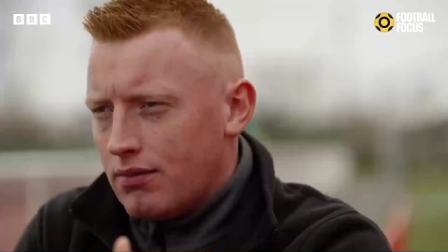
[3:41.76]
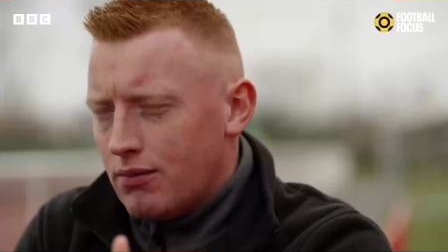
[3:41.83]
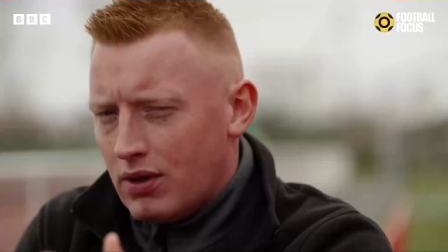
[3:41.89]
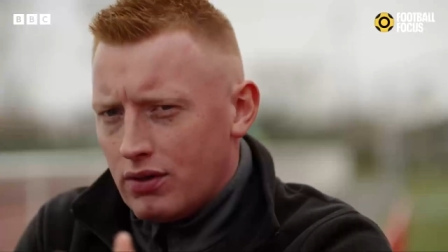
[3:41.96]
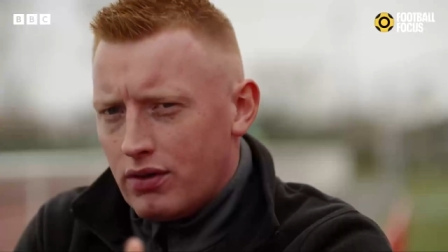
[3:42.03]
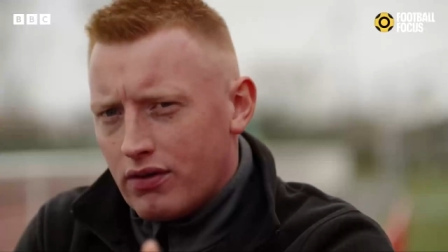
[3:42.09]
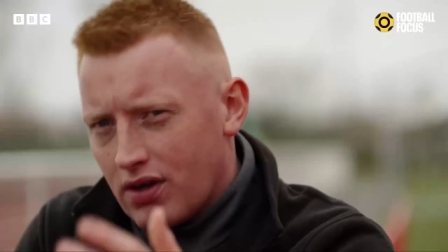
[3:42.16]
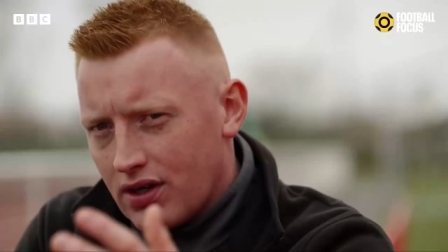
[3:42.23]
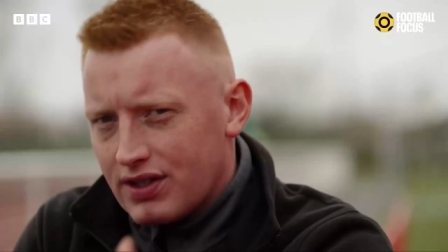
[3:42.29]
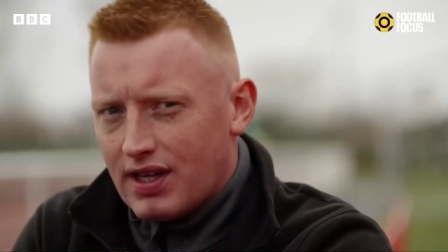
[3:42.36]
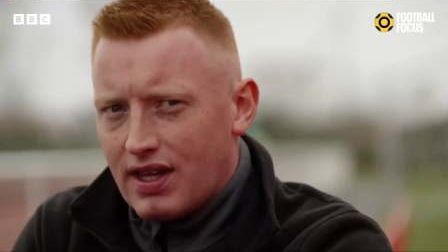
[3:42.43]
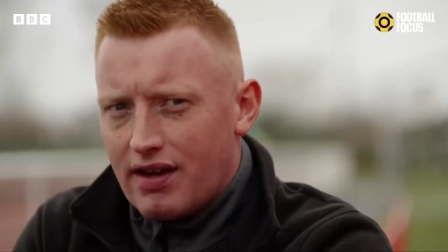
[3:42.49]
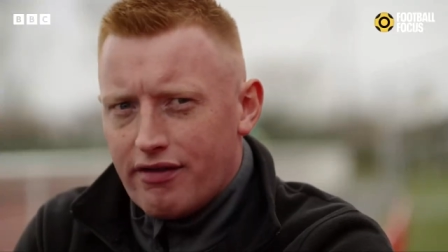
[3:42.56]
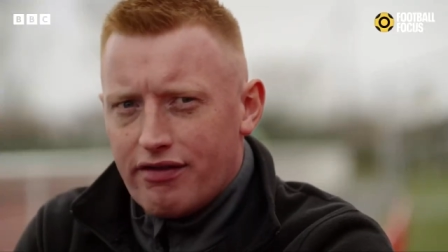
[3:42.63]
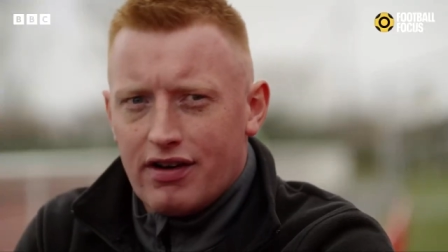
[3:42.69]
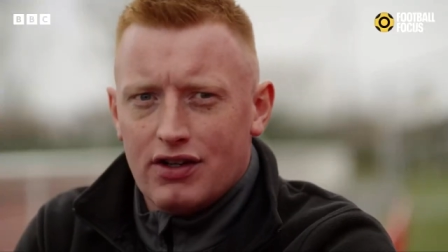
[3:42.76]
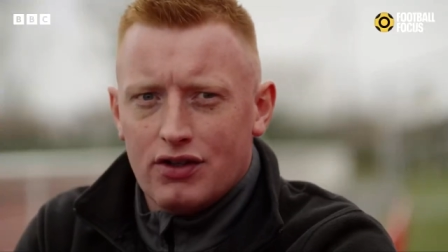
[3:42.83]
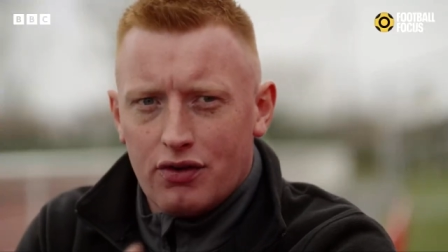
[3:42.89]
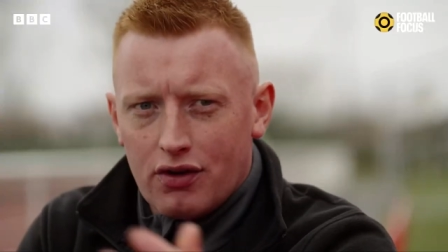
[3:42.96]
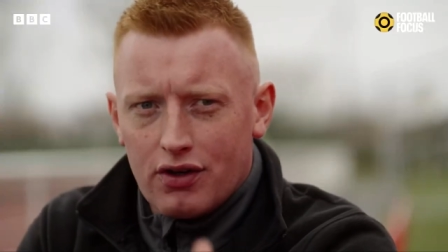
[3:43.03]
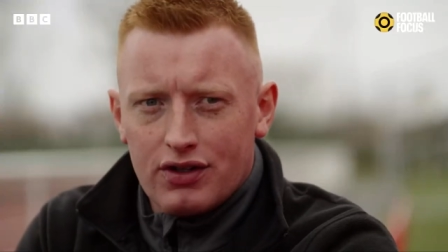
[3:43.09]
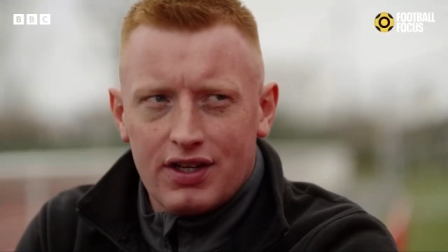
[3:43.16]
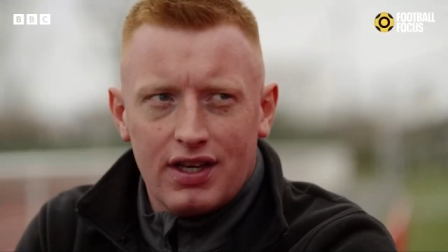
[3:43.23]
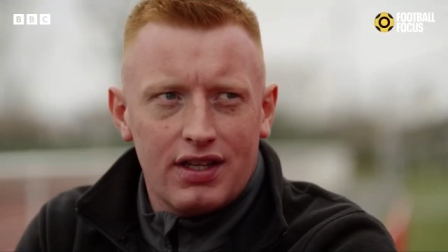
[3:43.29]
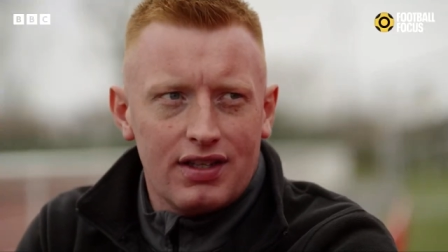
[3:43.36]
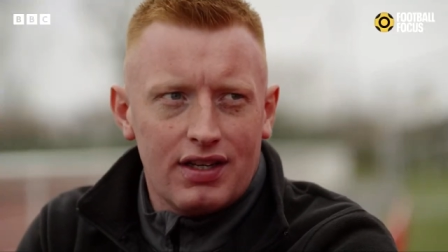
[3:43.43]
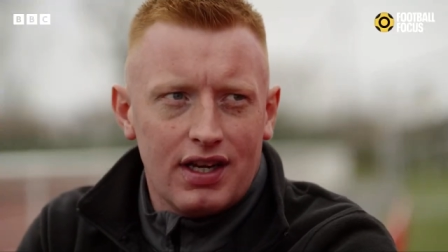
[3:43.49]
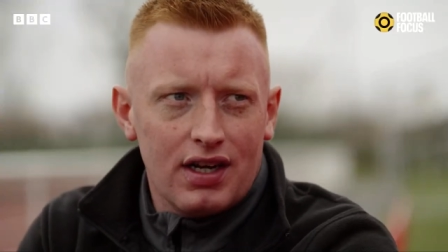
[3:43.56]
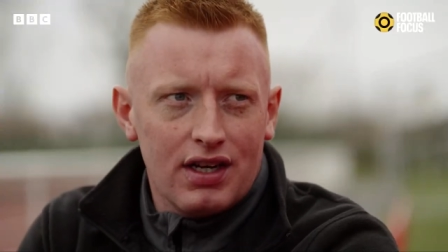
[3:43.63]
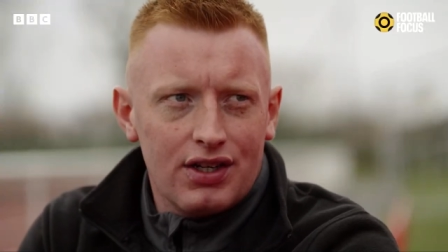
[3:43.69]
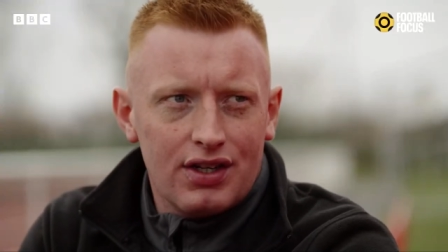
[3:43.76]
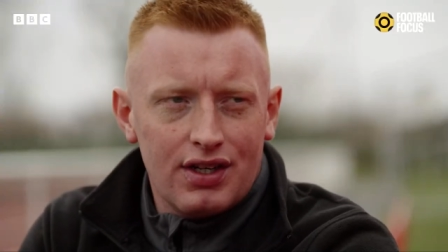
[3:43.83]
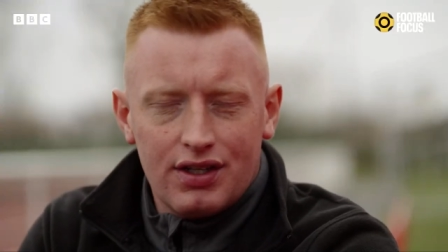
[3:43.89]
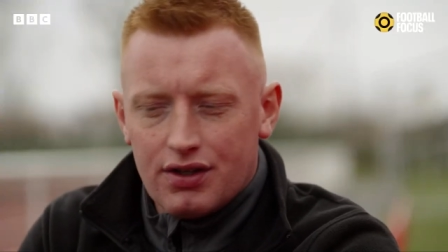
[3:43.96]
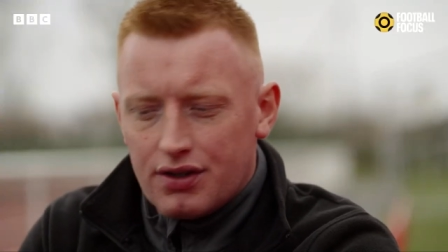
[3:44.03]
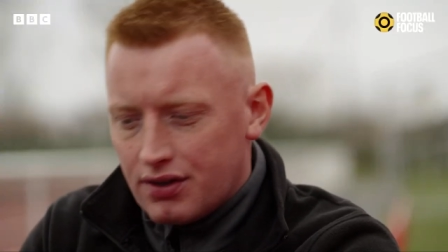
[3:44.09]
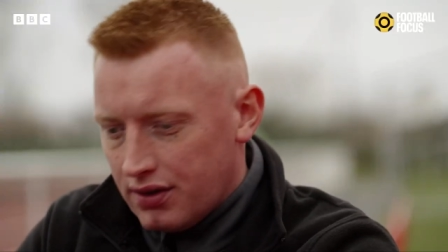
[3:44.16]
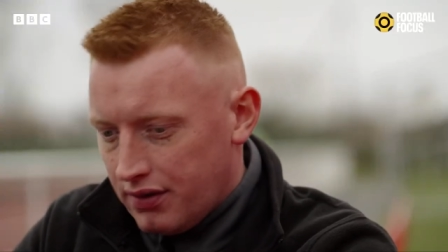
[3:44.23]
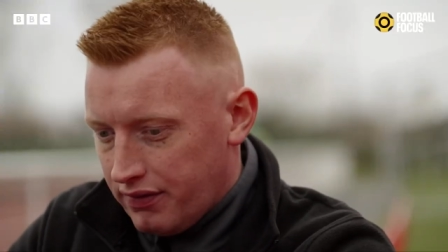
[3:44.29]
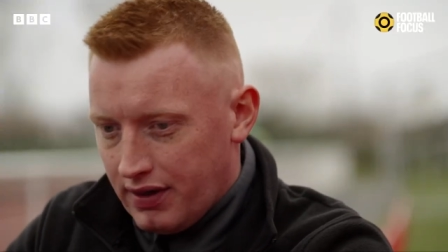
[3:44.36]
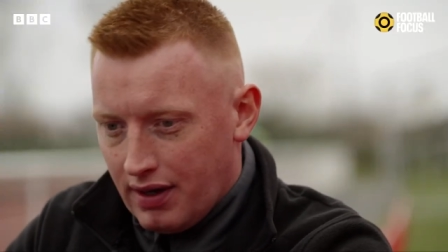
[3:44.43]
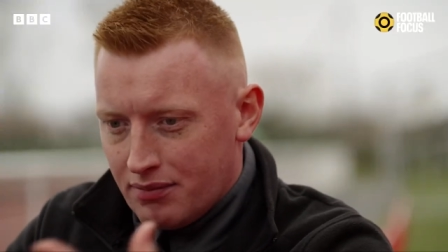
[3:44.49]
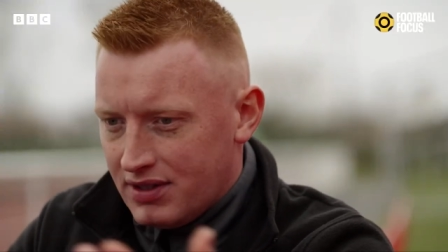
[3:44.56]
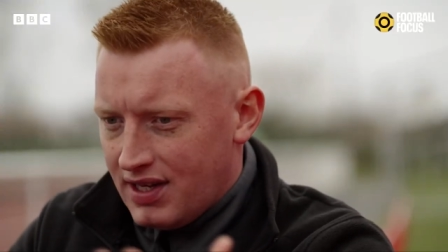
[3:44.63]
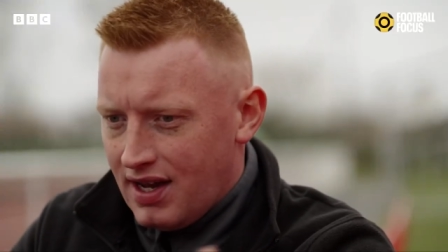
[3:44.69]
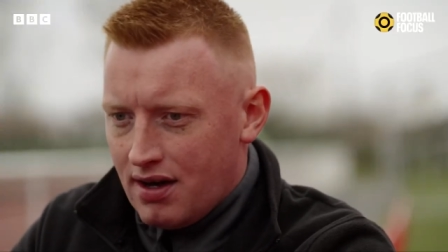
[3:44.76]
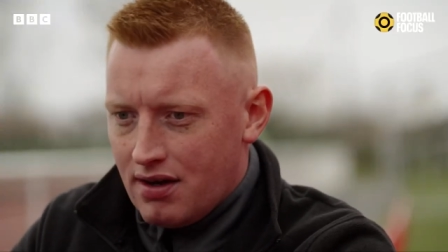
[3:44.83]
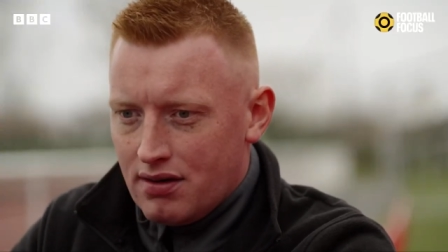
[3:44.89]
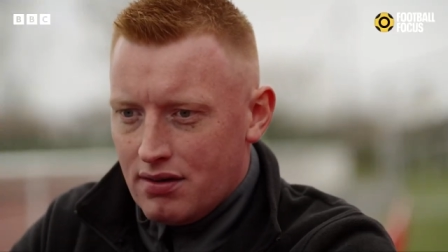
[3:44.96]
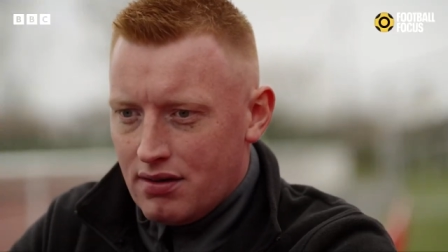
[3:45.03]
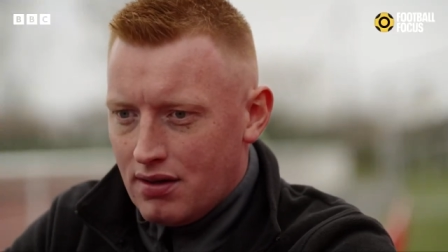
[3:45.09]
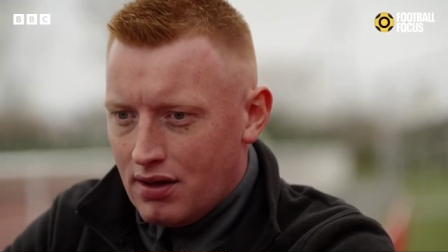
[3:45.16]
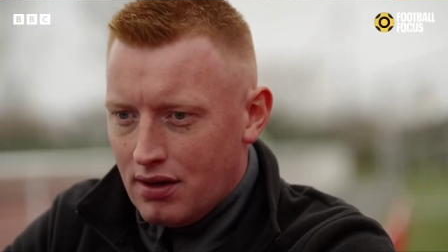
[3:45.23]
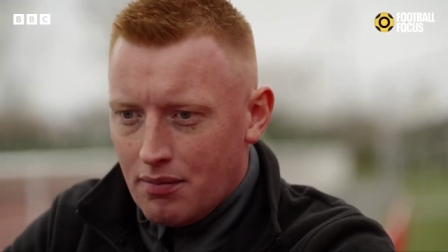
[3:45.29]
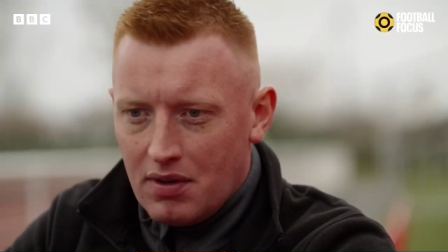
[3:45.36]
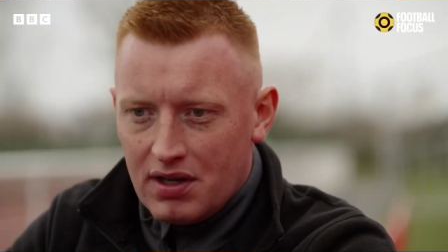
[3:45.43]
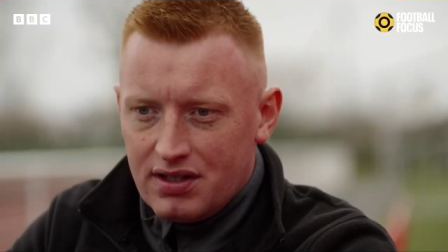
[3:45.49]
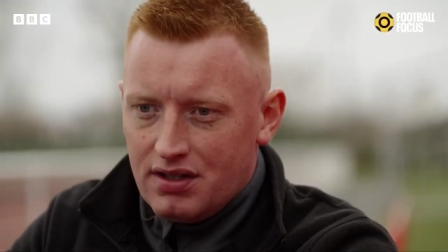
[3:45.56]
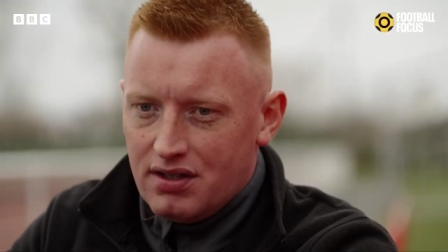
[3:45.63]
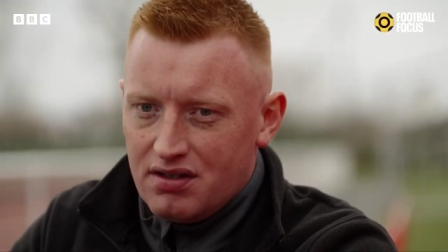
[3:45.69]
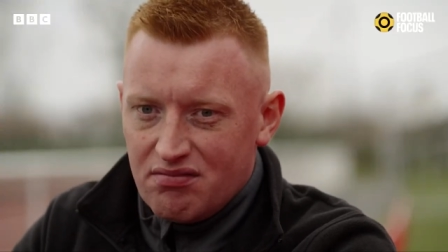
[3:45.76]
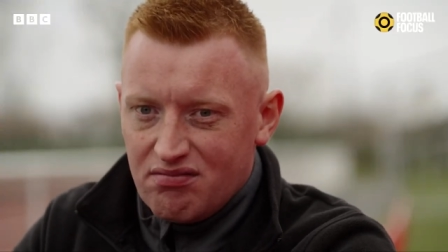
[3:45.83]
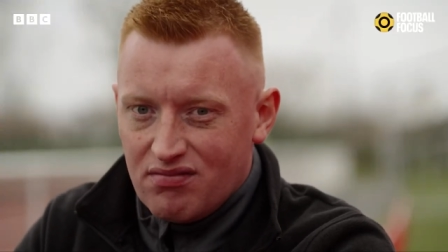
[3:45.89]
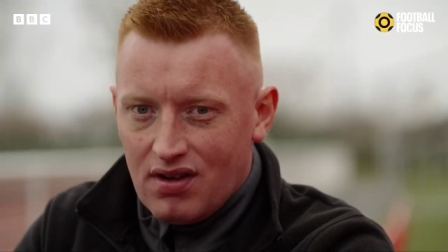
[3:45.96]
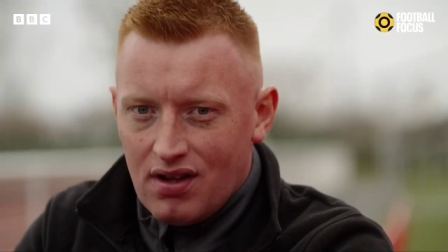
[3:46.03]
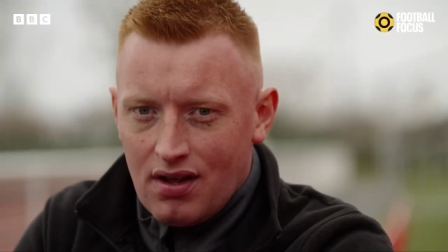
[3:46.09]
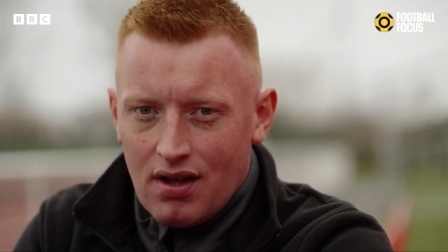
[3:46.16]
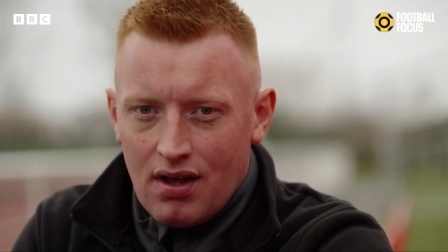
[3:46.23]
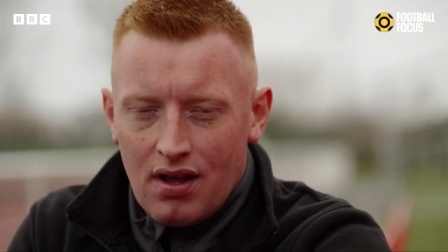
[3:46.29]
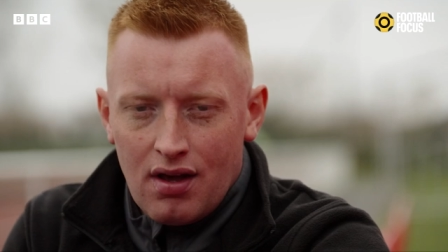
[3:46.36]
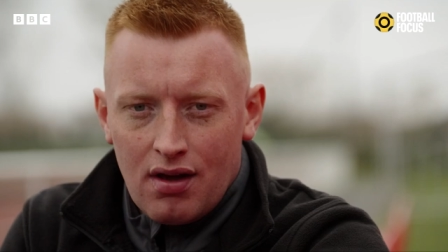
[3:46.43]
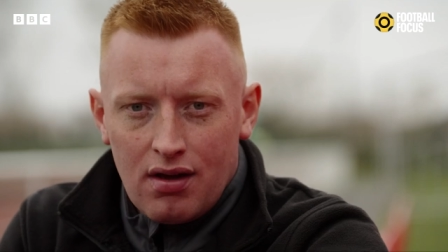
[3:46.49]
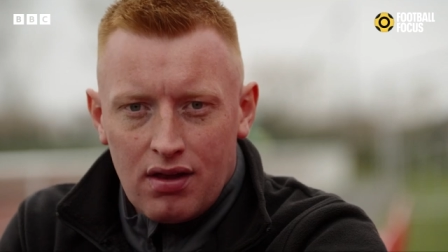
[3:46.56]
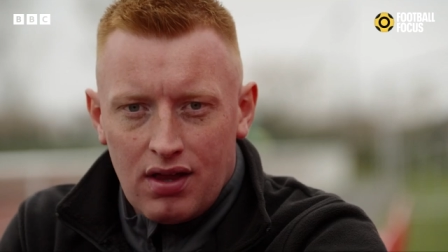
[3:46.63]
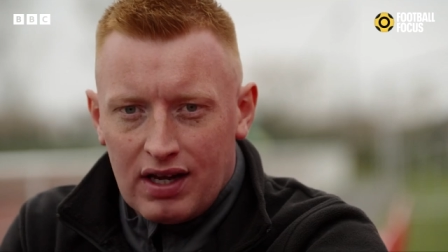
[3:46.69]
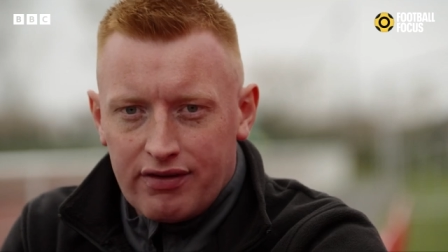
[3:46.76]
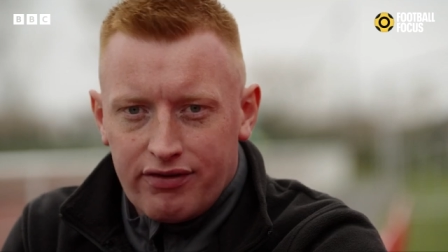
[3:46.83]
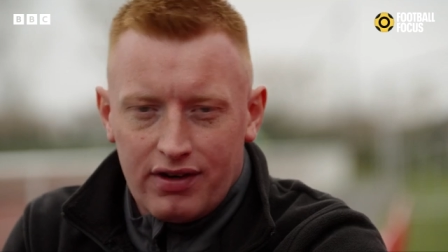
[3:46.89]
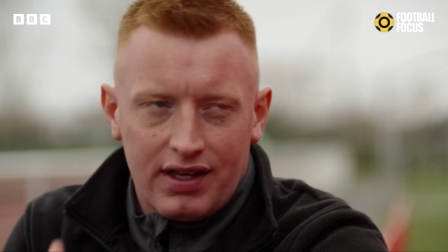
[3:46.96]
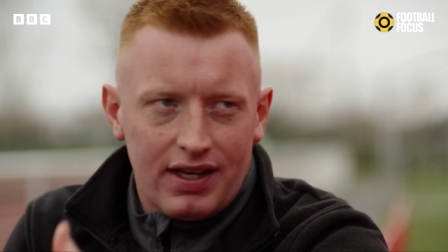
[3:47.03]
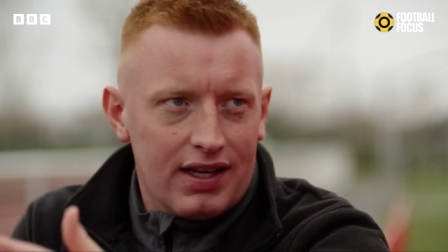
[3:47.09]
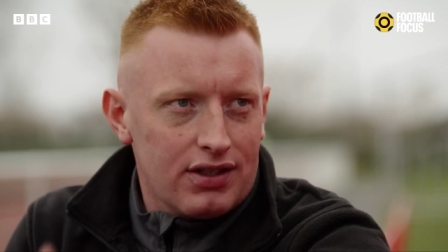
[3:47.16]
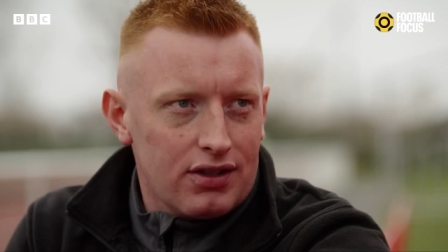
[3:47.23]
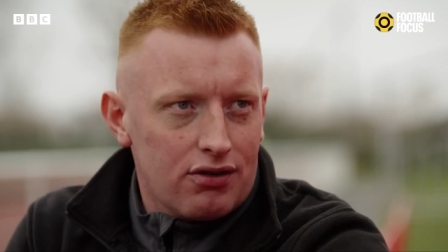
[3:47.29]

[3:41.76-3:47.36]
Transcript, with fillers: well, you've got to say that in French or you've got to say this in English. It just sort of comes out and, and the message thankfully gets